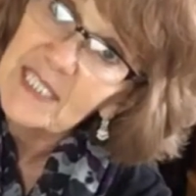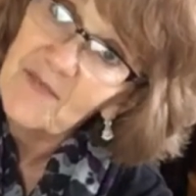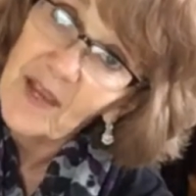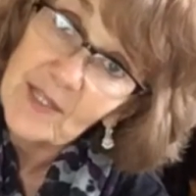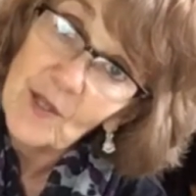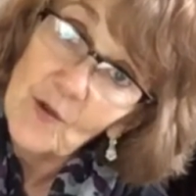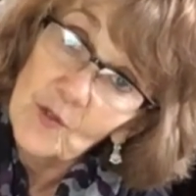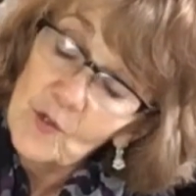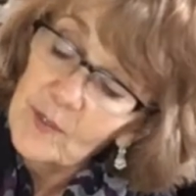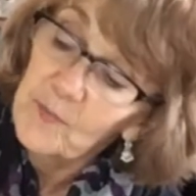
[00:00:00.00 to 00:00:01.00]
fat, though,
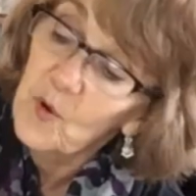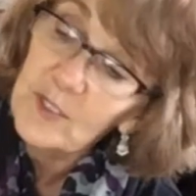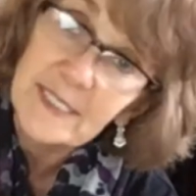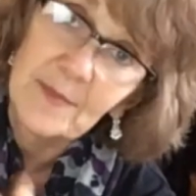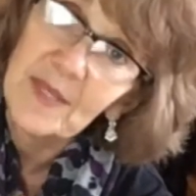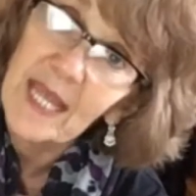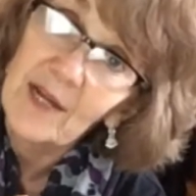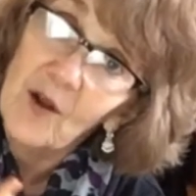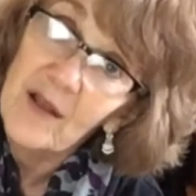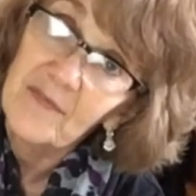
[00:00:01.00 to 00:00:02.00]
you could pour some of that
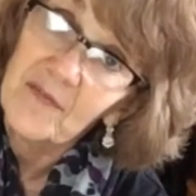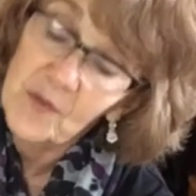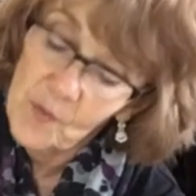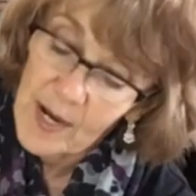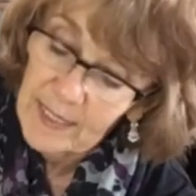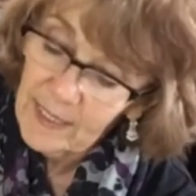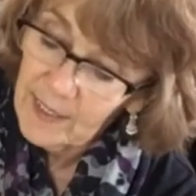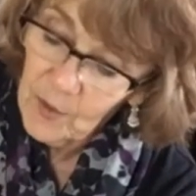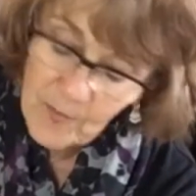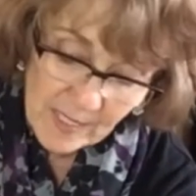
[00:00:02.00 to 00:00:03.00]
off if you want. I
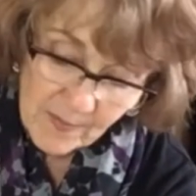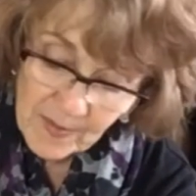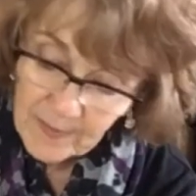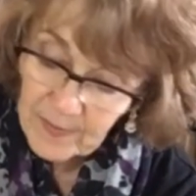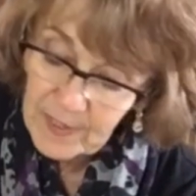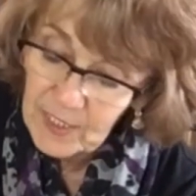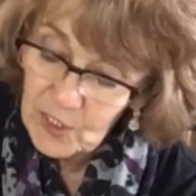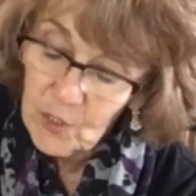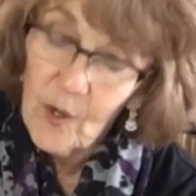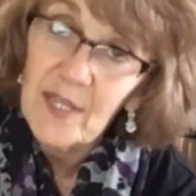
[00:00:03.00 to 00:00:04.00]
know many people that
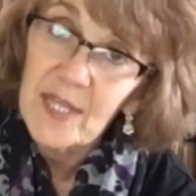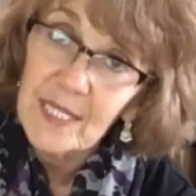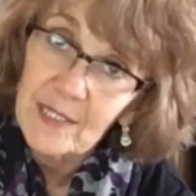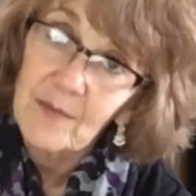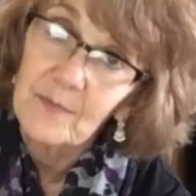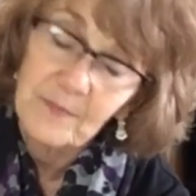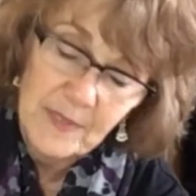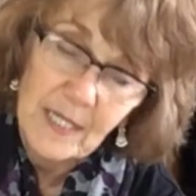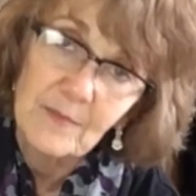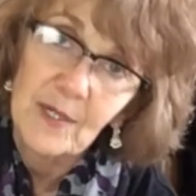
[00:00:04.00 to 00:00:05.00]
do. I think the
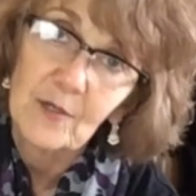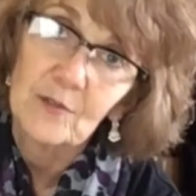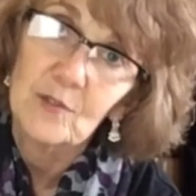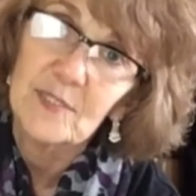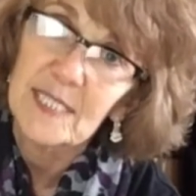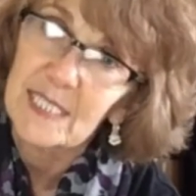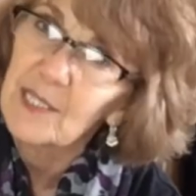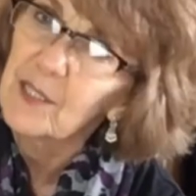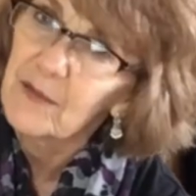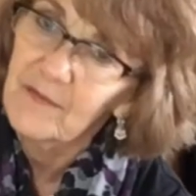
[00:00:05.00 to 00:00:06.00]
peanut butter loses a
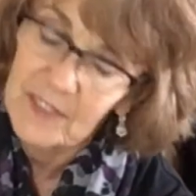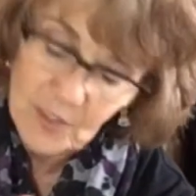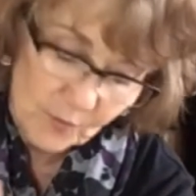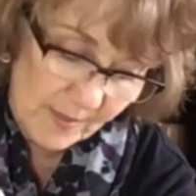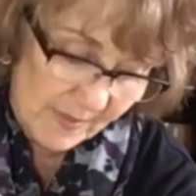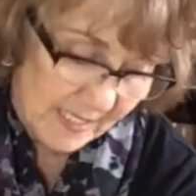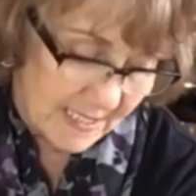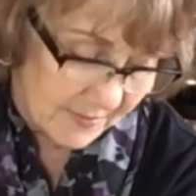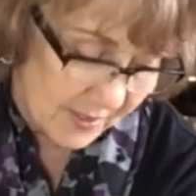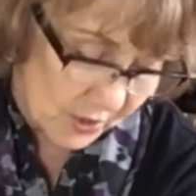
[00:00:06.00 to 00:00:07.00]
little of its
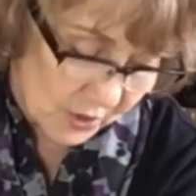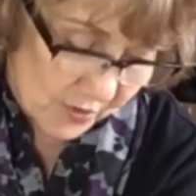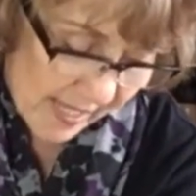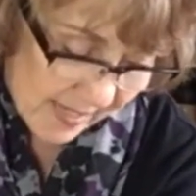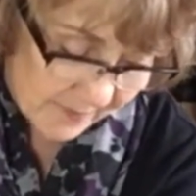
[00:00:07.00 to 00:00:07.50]
creaminess when you do that,